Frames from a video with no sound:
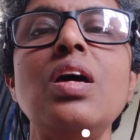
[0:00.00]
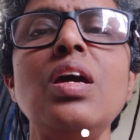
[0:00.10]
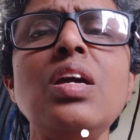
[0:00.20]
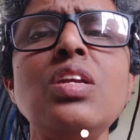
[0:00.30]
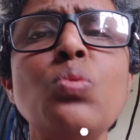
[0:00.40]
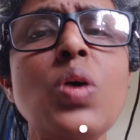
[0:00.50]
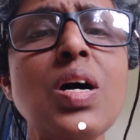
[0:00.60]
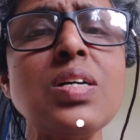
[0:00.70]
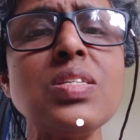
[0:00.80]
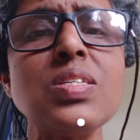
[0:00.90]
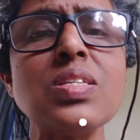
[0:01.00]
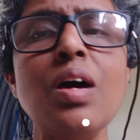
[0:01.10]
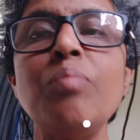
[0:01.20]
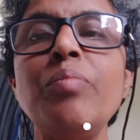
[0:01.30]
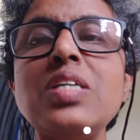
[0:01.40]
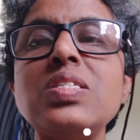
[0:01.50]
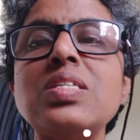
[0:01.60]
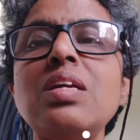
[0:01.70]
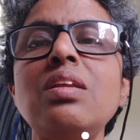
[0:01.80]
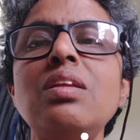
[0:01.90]
It was my
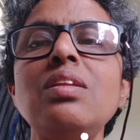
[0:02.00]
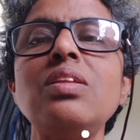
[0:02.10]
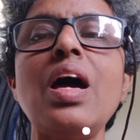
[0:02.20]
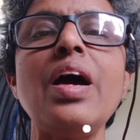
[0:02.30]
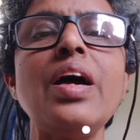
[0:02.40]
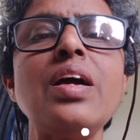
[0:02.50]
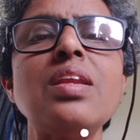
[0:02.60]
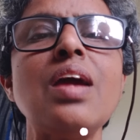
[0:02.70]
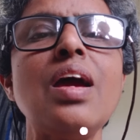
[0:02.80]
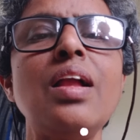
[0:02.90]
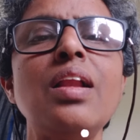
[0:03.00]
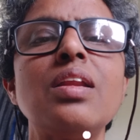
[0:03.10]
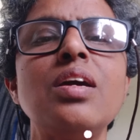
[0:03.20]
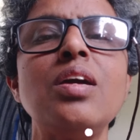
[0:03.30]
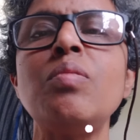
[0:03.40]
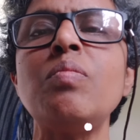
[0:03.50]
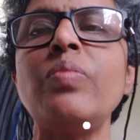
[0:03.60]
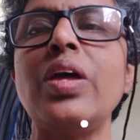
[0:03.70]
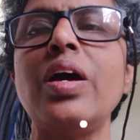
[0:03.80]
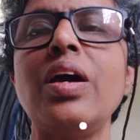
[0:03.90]
sin that held
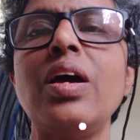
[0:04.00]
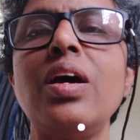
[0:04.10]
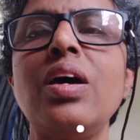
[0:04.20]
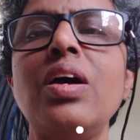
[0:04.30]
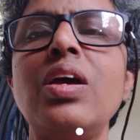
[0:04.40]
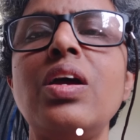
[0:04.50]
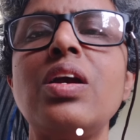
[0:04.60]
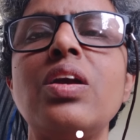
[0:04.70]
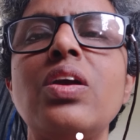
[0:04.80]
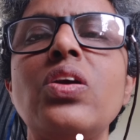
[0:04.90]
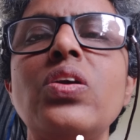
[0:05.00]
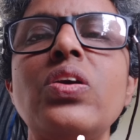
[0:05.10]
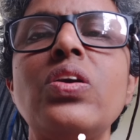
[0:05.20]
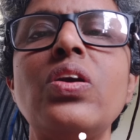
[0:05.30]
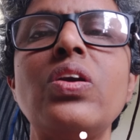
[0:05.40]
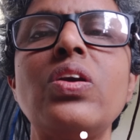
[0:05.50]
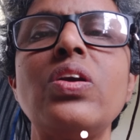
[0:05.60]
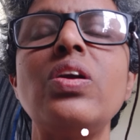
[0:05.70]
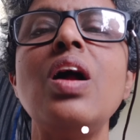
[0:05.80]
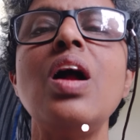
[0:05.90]
him there